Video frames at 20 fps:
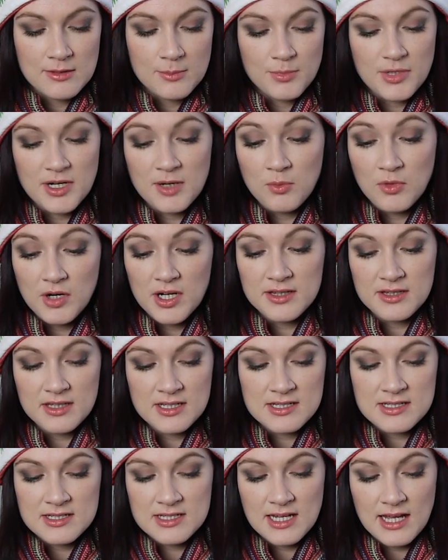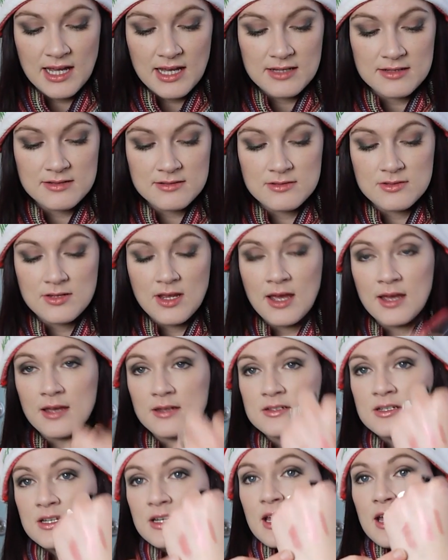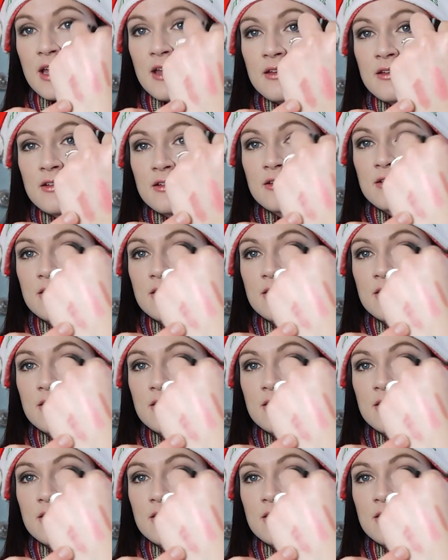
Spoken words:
But I'm wearing this to get today.